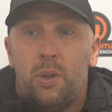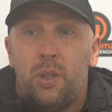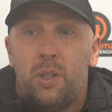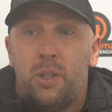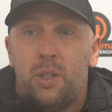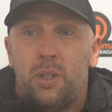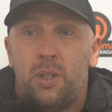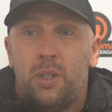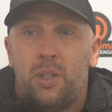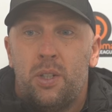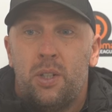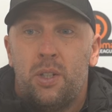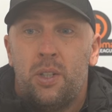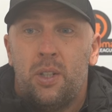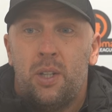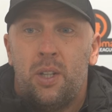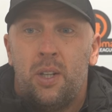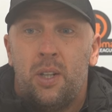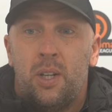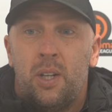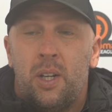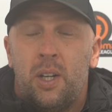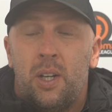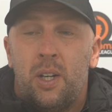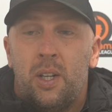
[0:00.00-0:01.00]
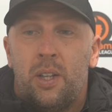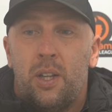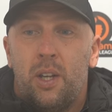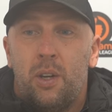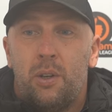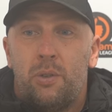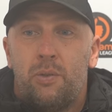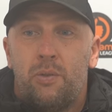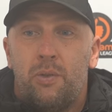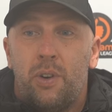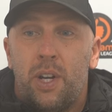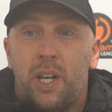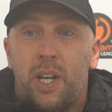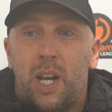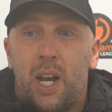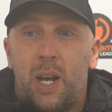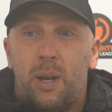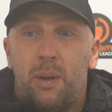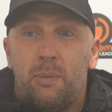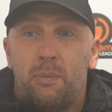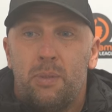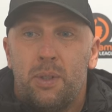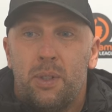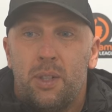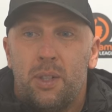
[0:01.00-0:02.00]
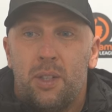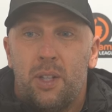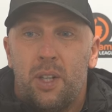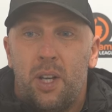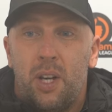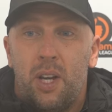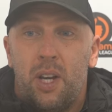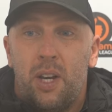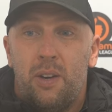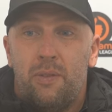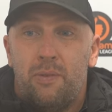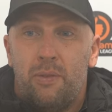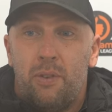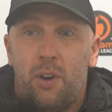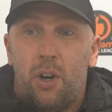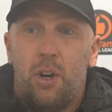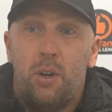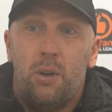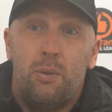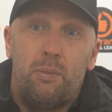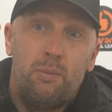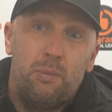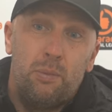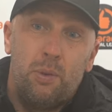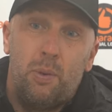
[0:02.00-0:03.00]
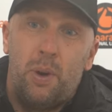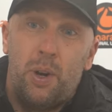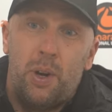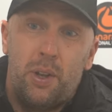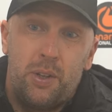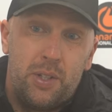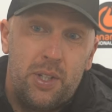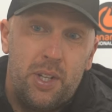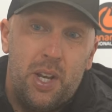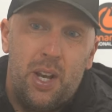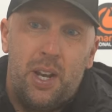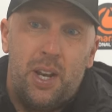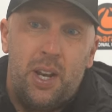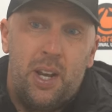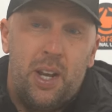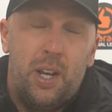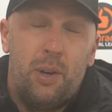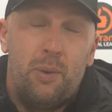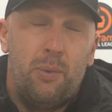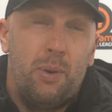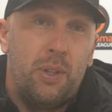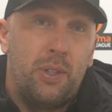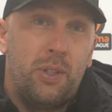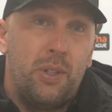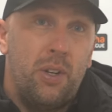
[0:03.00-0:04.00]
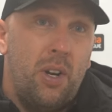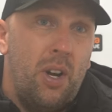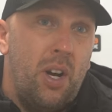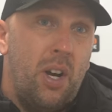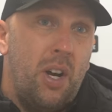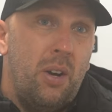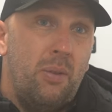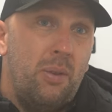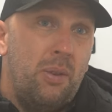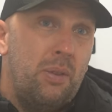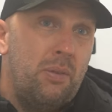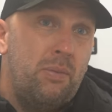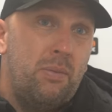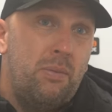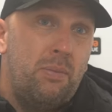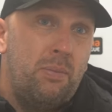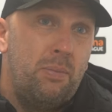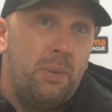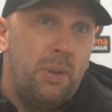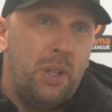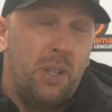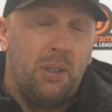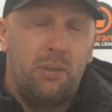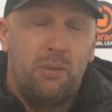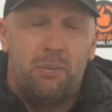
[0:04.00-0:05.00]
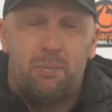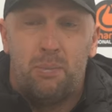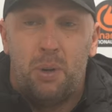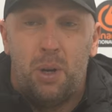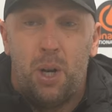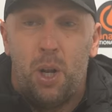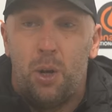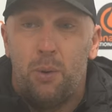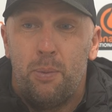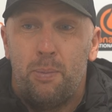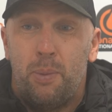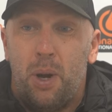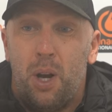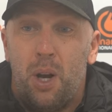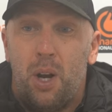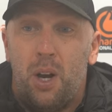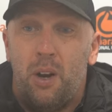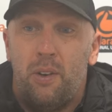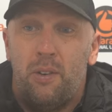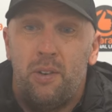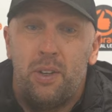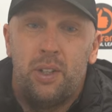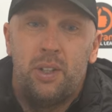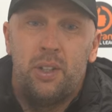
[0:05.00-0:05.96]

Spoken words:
those three games there, Frome, the one on Saturday and the one tonight, we've been below par.